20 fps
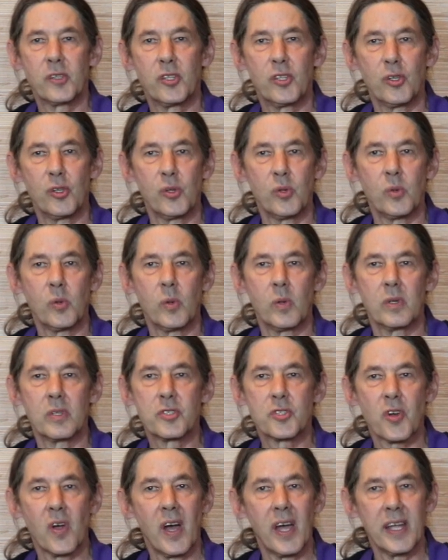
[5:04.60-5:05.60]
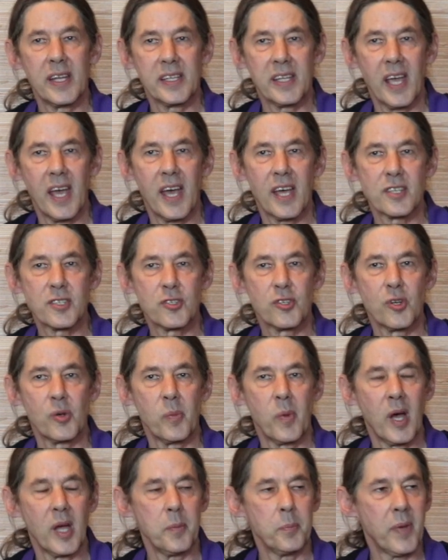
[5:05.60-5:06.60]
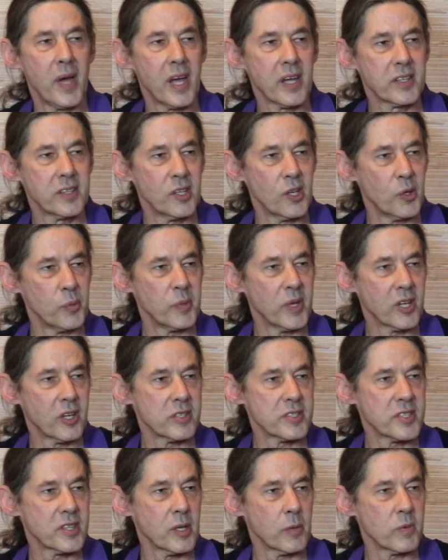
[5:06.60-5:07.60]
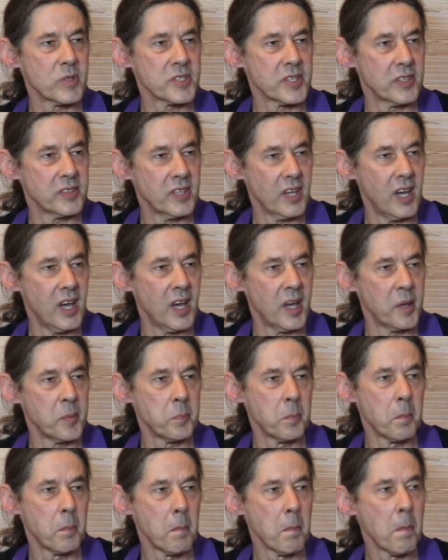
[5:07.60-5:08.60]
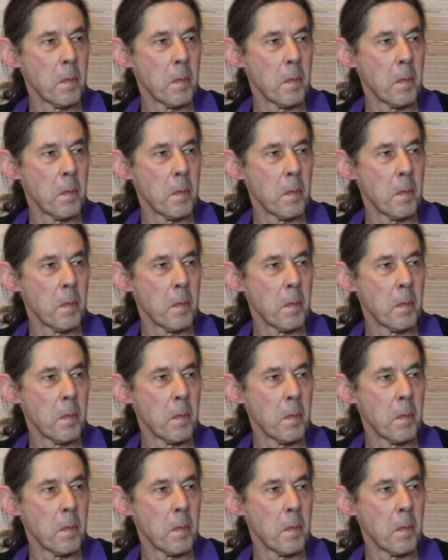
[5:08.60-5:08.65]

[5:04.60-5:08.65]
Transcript: to try and cast your mind back there, because there was a time